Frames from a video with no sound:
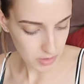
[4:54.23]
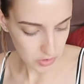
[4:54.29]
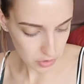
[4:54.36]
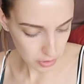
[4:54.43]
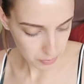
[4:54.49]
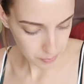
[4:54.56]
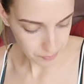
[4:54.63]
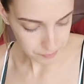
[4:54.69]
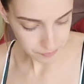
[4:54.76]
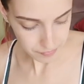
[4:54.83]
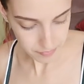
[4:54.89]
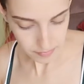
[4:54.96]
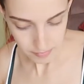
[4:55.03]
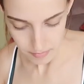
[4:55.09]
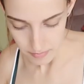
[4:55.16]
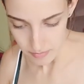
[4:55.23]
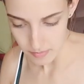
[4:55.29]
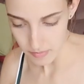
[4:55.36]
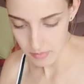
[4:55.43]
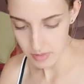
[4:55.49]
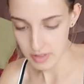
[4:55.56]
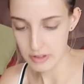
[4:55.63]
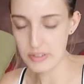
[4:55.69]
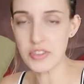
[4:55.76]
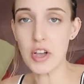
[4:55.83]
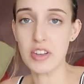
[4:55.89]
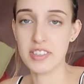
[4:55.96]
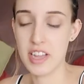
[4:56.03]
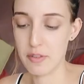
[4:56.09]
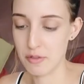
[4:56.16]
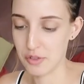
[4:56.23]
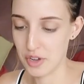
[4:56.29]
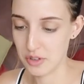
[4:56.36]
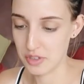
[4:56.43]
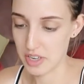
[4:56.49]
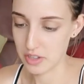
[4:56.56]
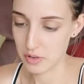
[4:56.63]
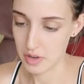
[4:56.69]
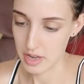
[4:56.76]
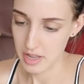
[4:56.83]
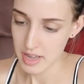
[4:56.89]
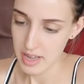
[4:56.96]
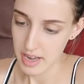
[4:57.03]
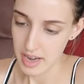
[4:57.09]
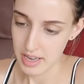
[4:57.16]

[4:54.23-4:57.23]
Tastes good. The sauce, I haven't tried the natto yet.